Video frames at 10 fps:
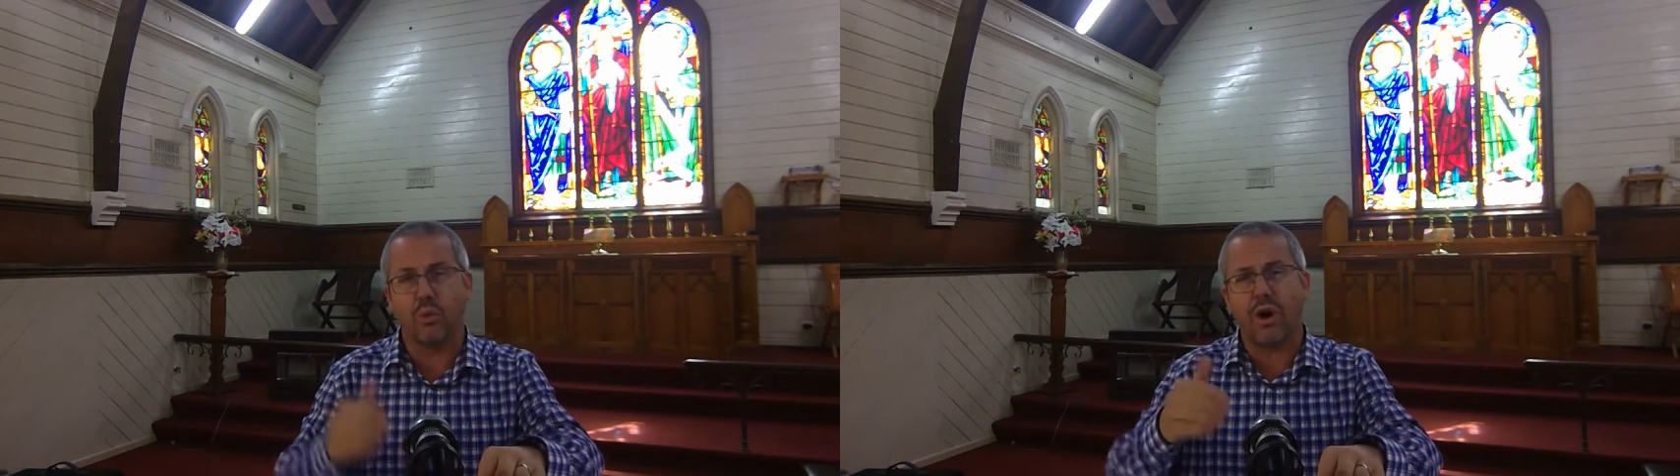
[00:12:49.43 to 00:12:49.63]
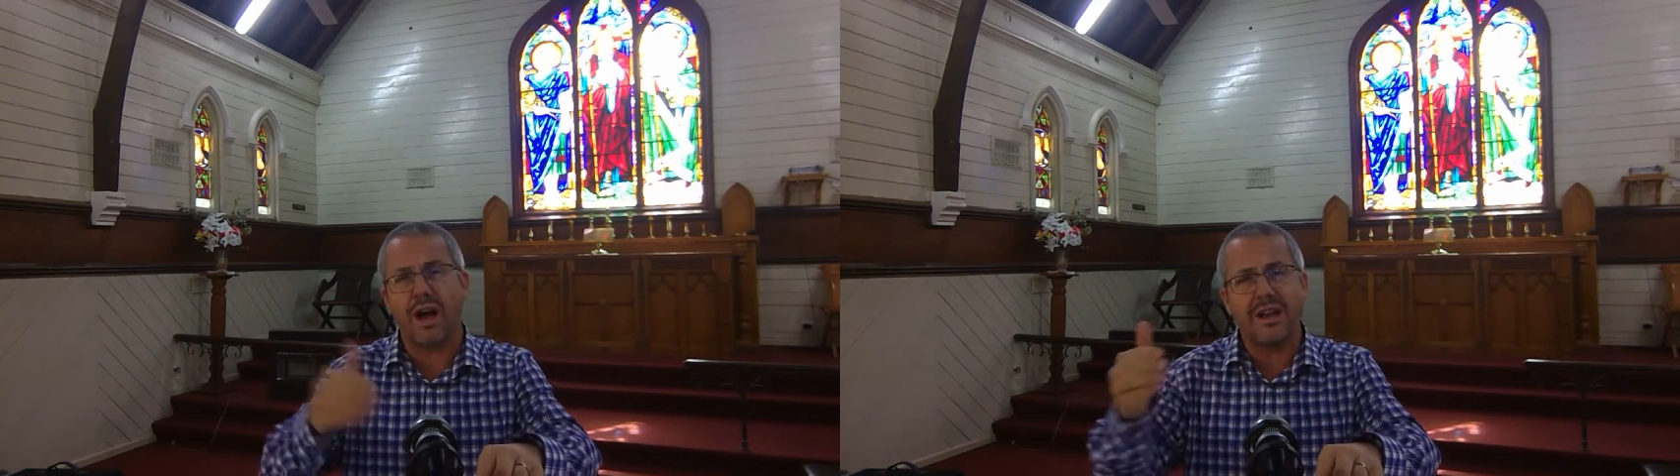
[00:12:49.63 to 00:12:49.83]

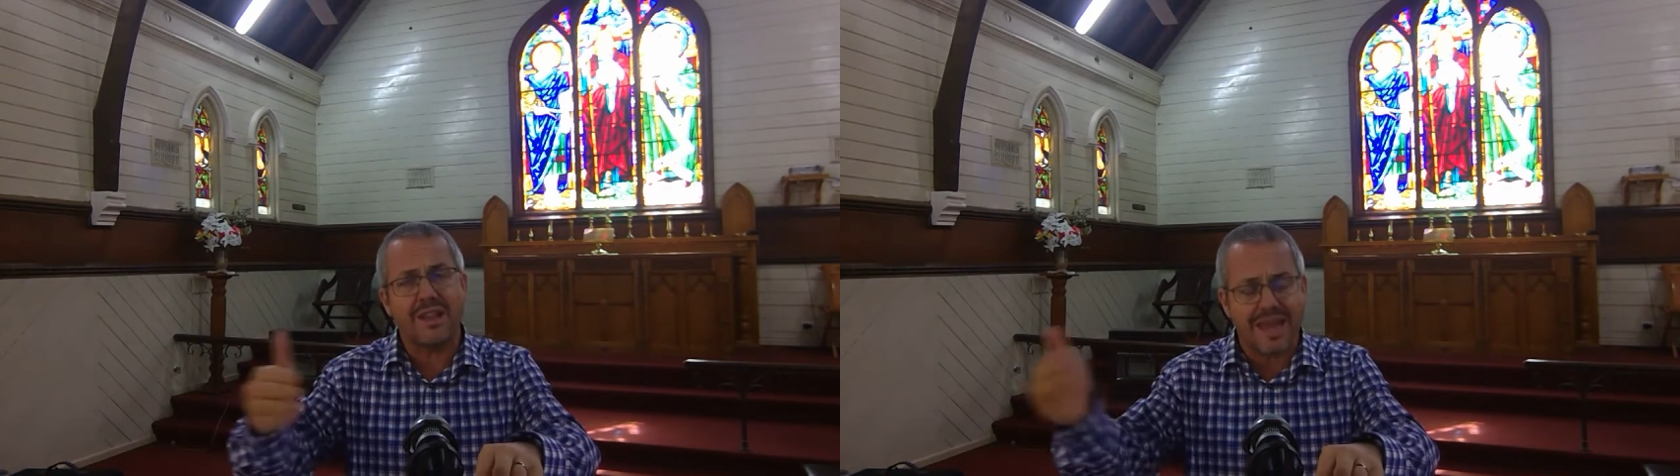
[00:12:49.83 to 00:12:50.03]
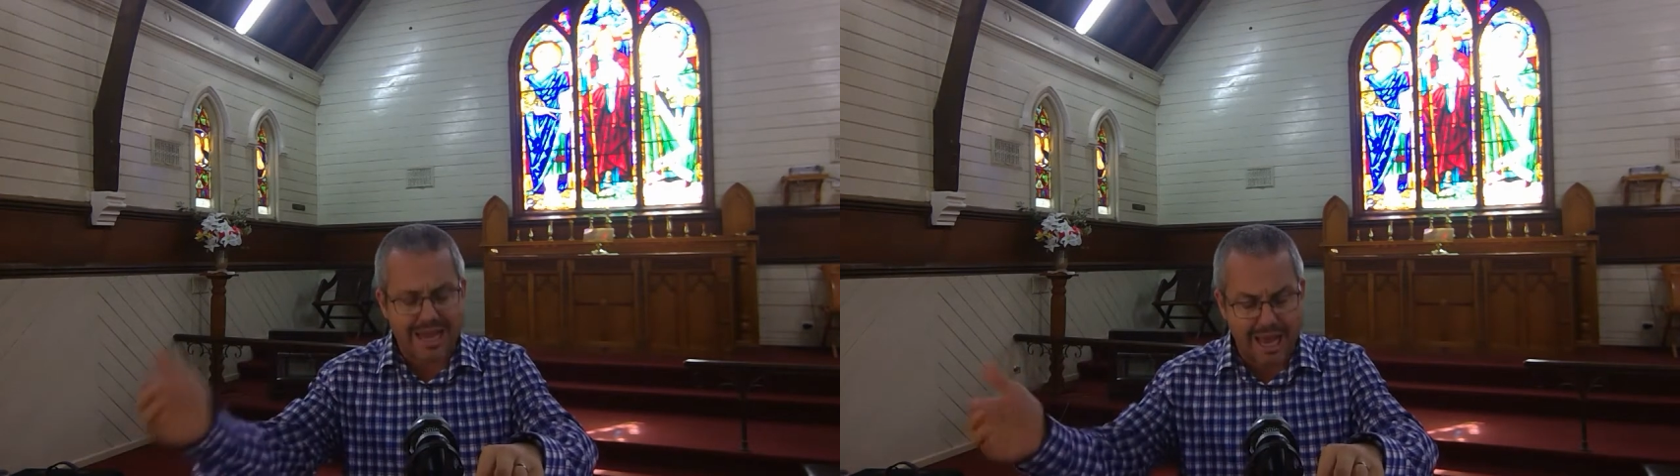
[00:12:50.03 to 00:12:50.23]
Why do
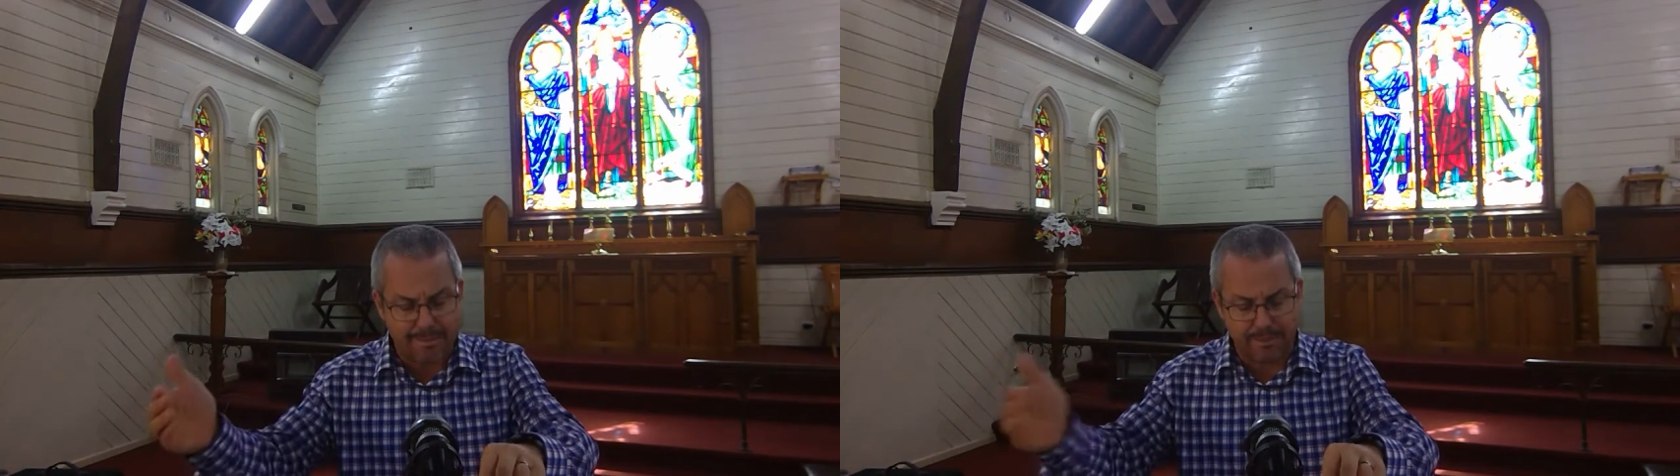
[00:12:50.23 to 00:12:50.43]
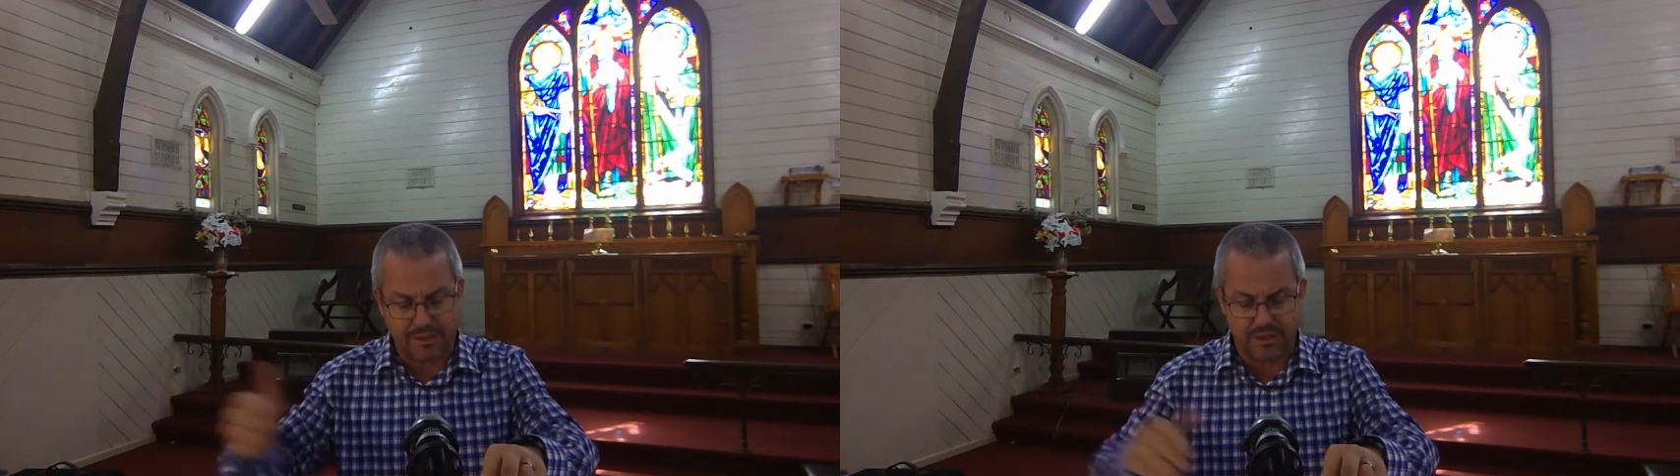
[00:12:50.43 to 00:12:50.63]
they
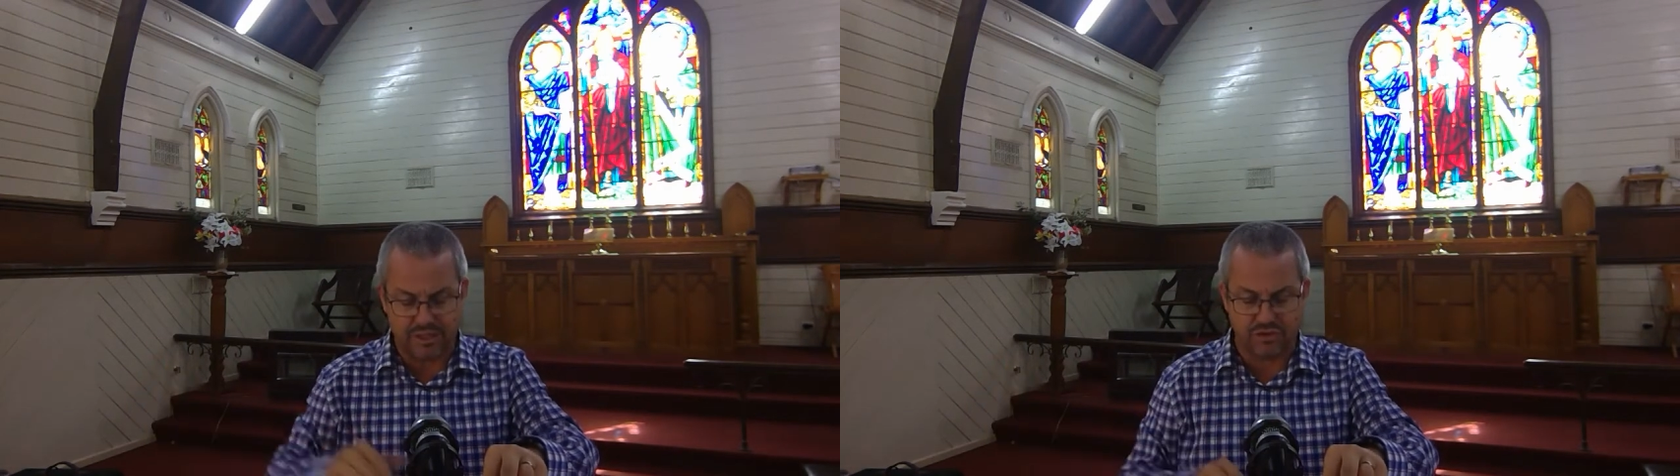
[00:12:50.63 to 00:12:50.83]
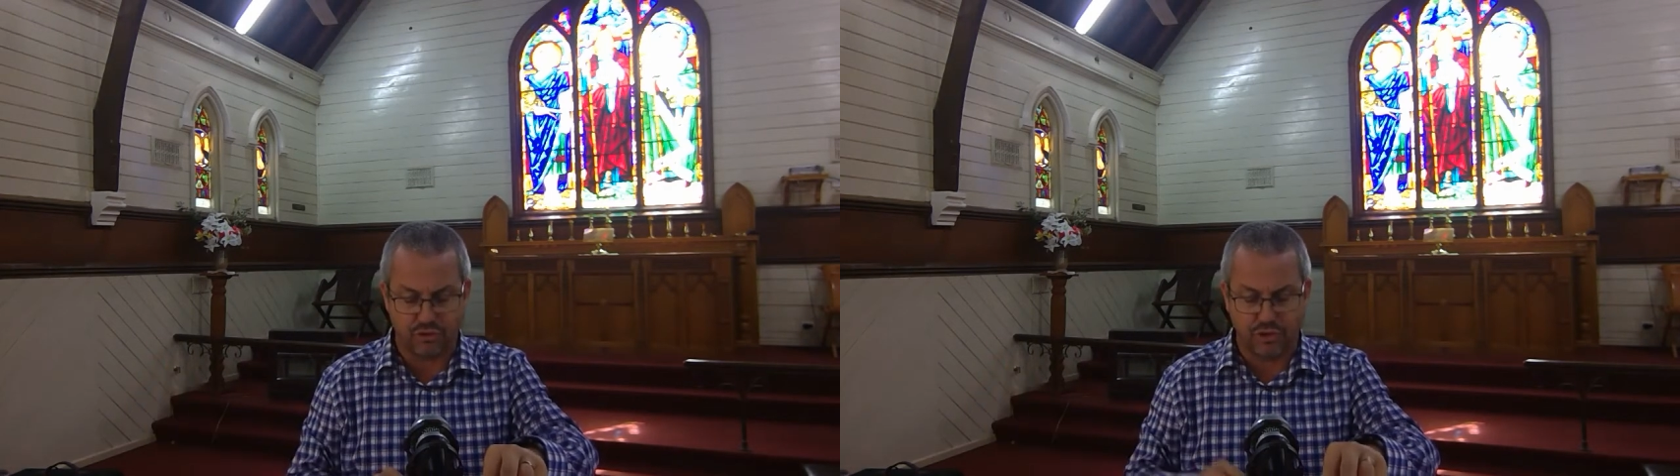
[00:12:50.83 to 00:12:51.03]
happen,
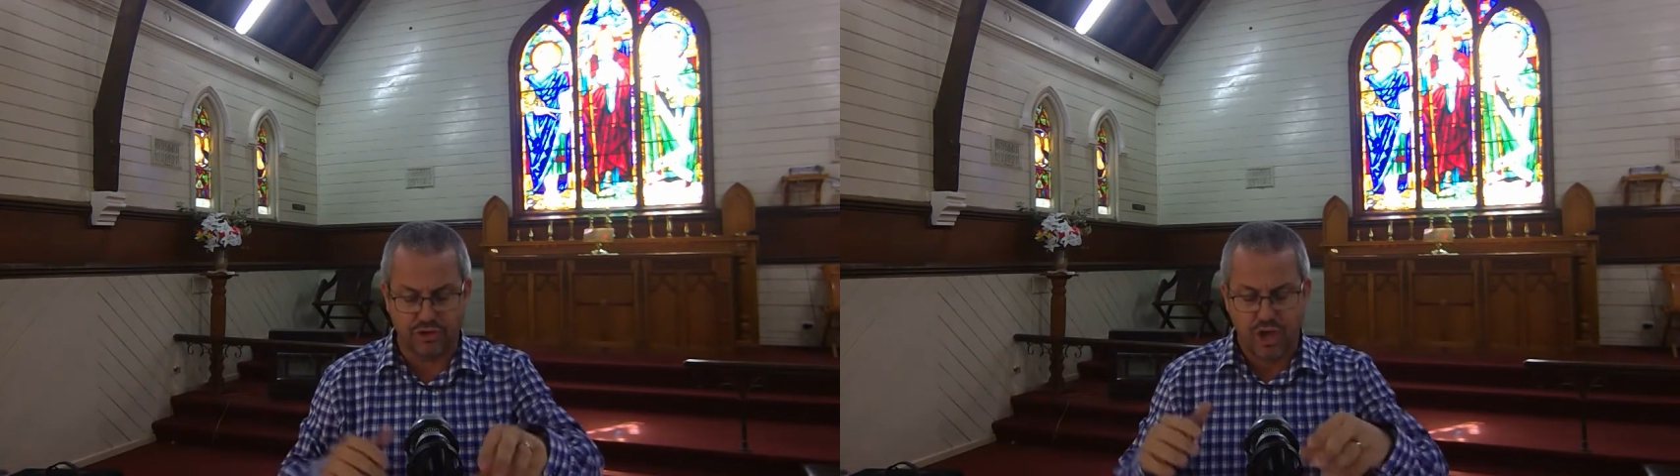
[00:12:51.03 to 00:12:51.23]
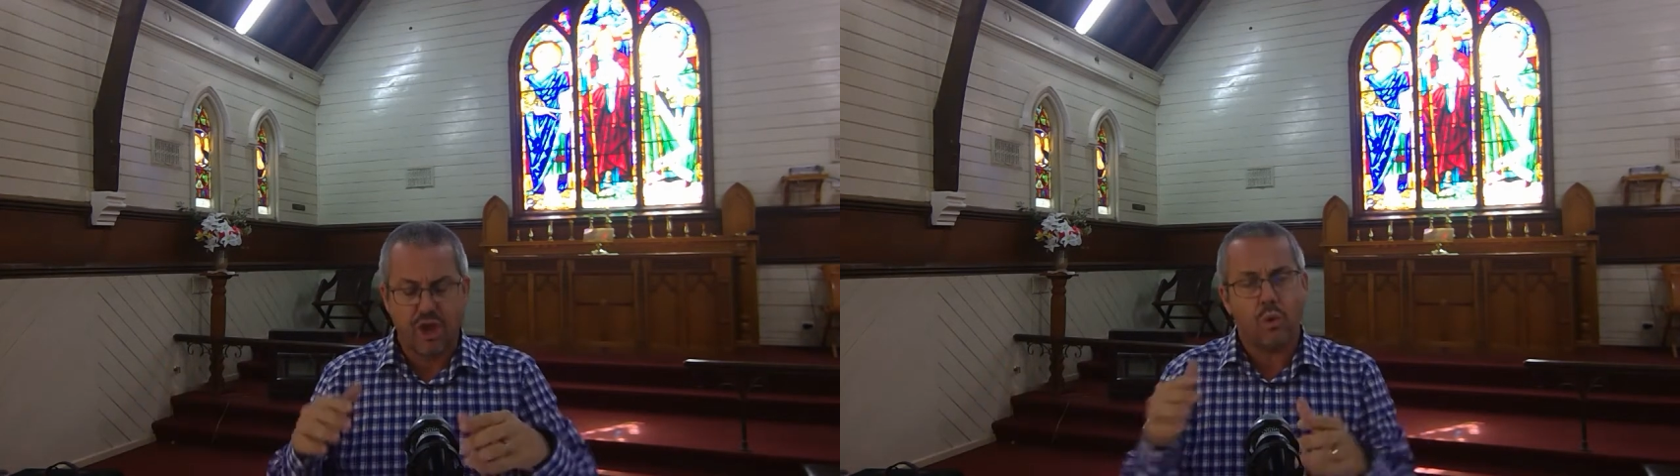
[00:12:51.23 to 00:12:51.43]
these falls?